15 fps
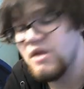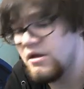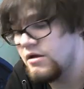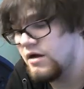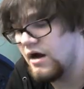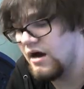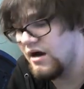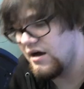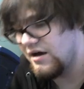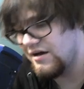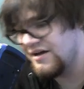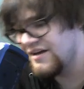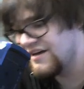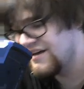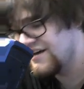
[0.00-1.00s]

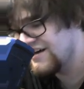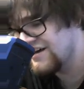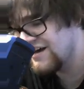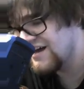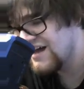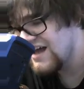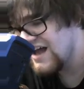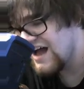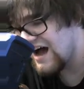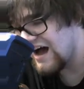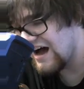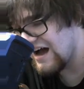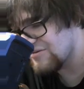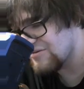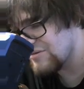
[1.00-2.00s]

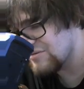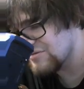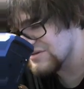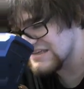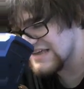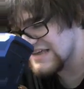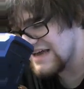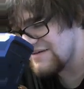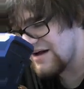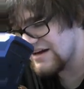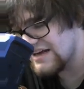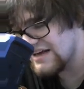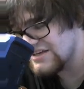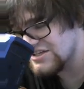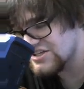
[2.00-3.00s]
I remember when this came out
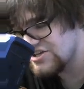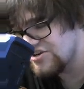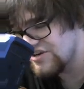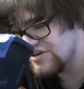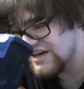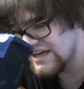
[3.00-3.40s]
and I just couldn't